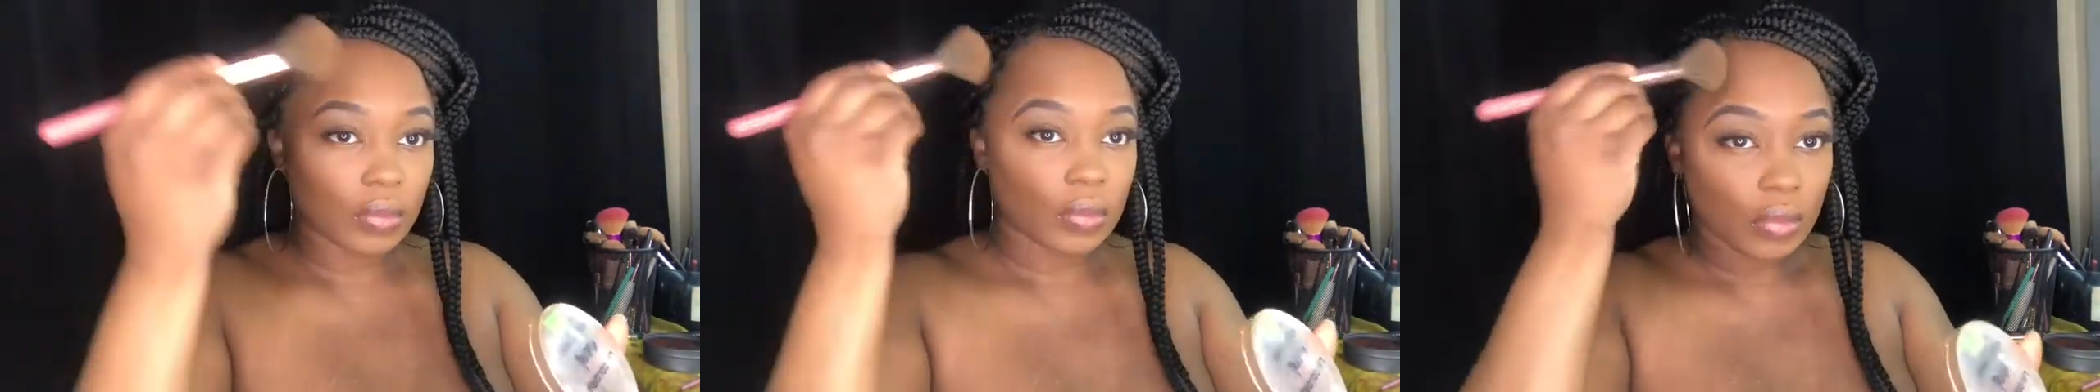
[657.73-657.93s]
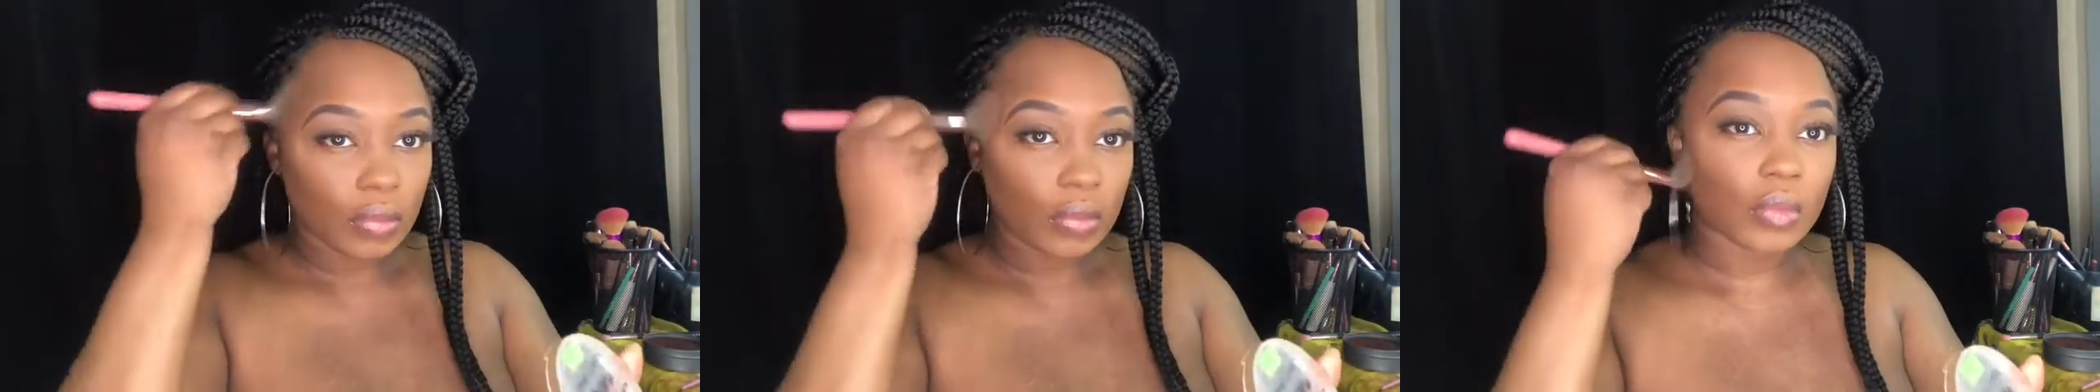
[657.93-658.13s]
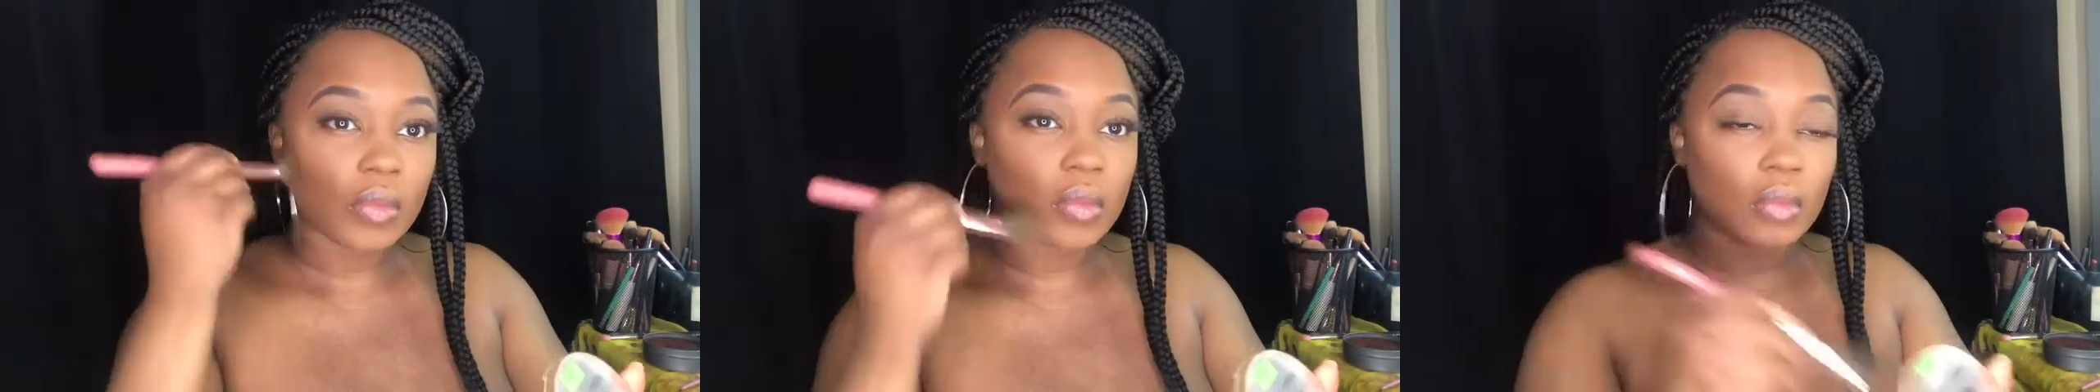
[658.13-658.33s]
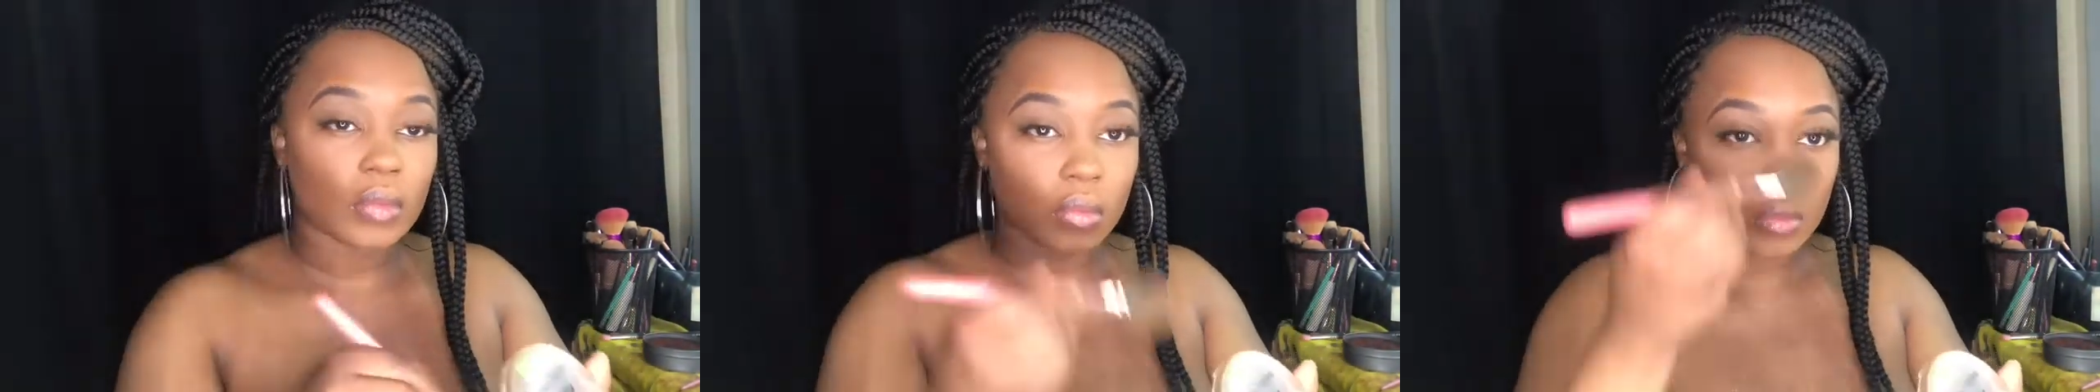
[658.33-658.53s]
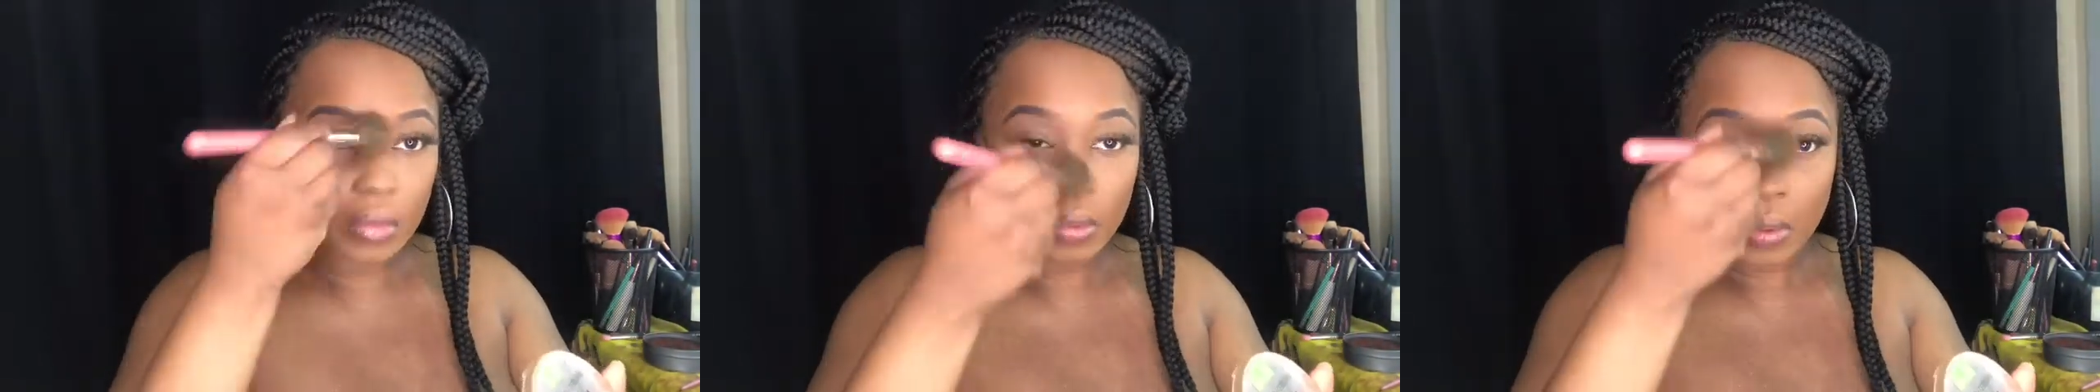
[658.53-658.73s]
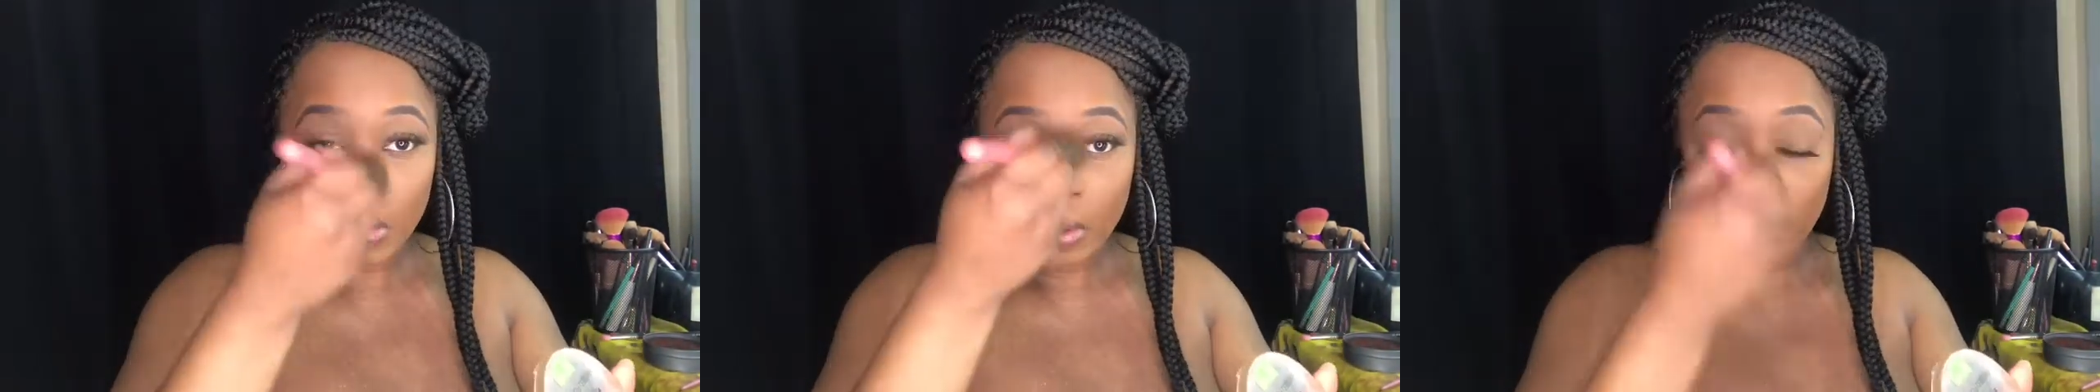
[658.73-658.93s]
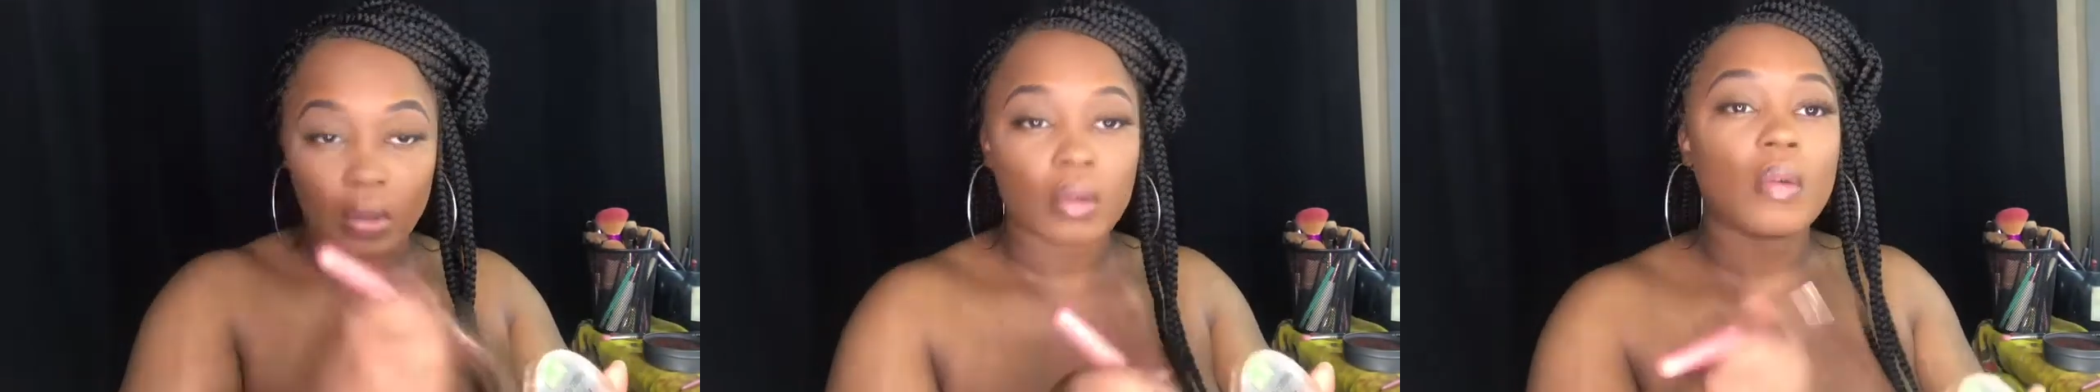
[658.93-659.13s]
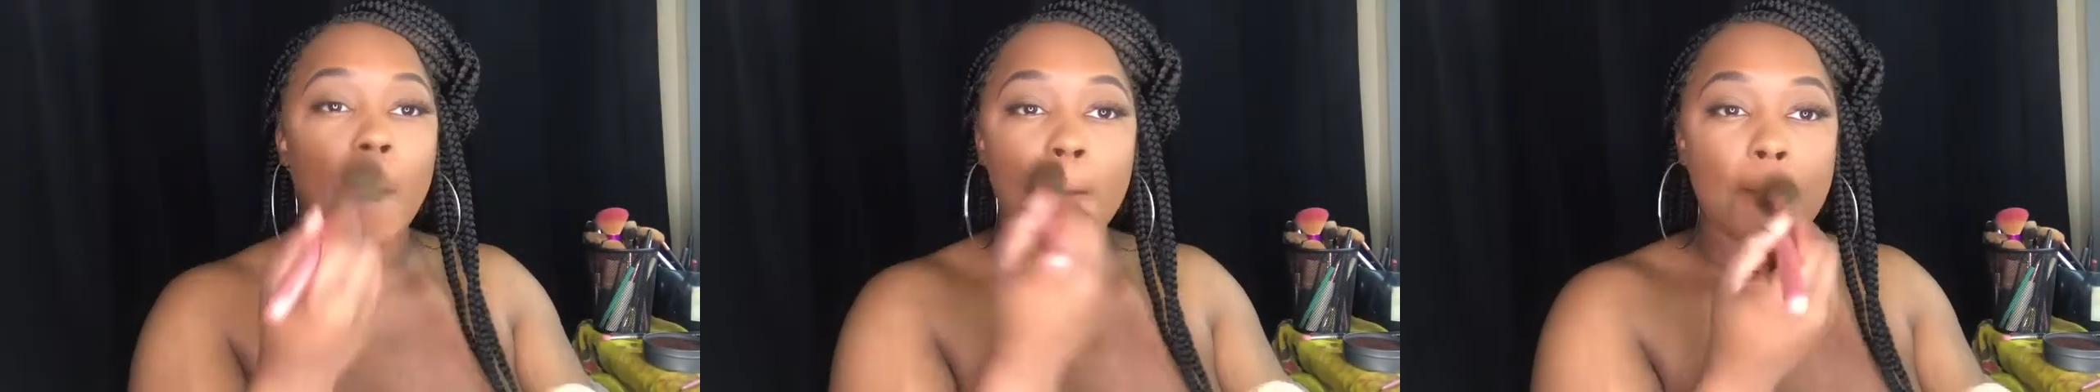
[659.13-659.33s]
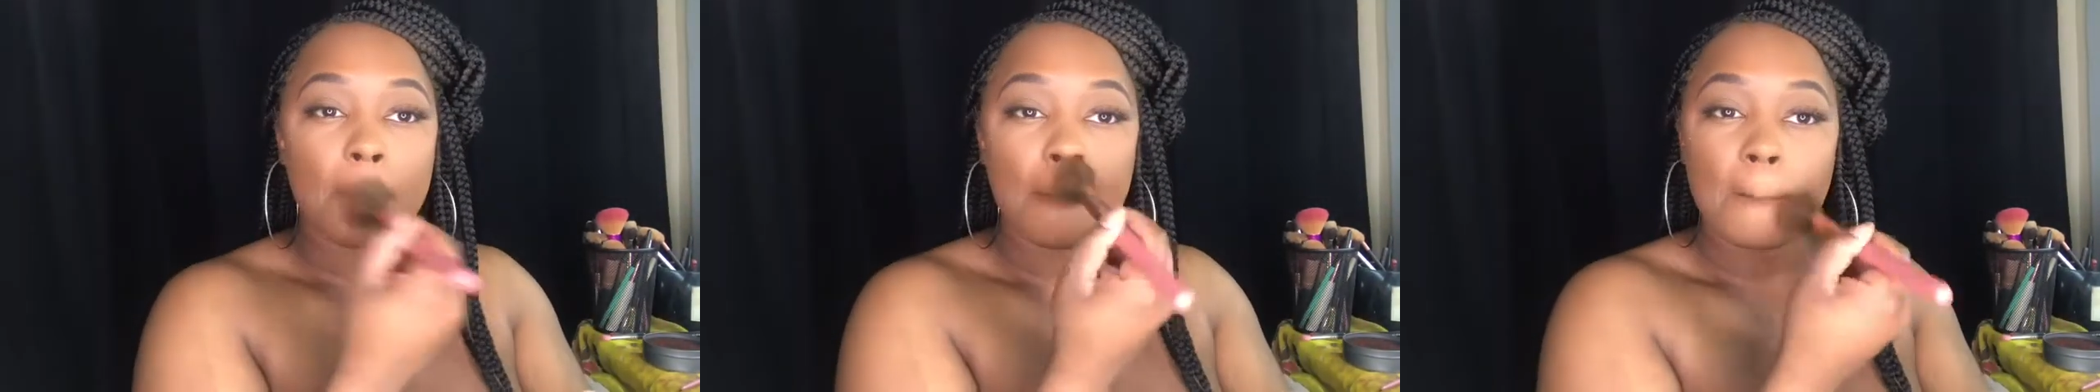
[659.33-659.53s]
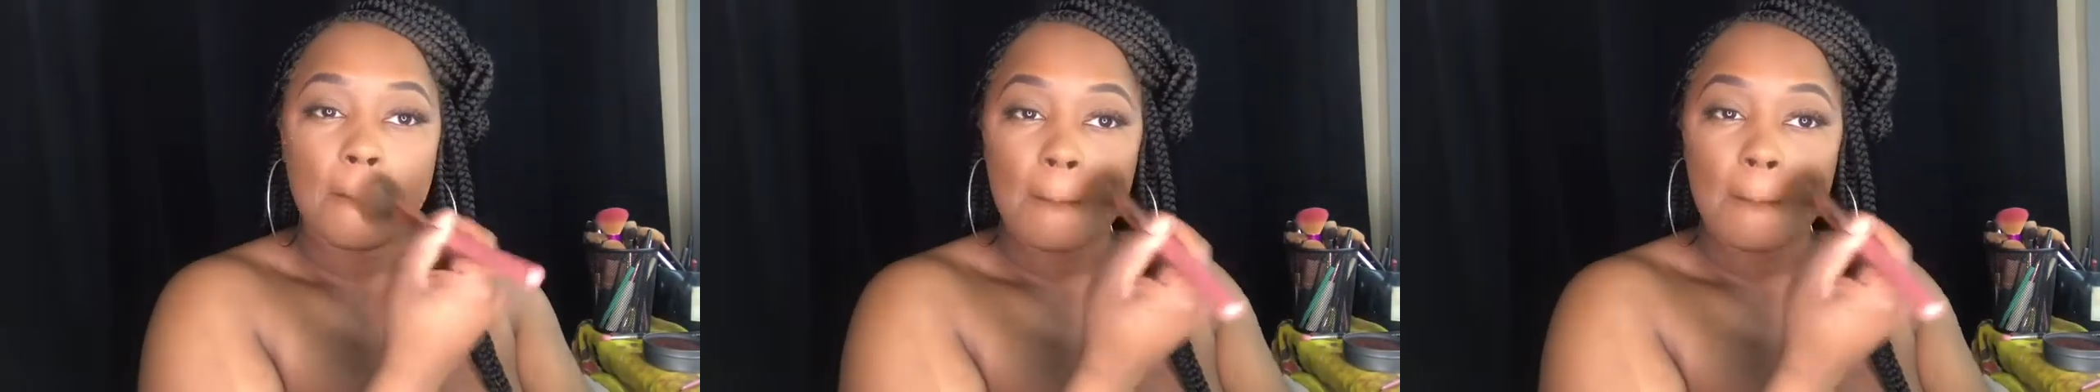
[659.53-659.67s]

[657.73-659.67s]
change products. I use the same stuff all the time,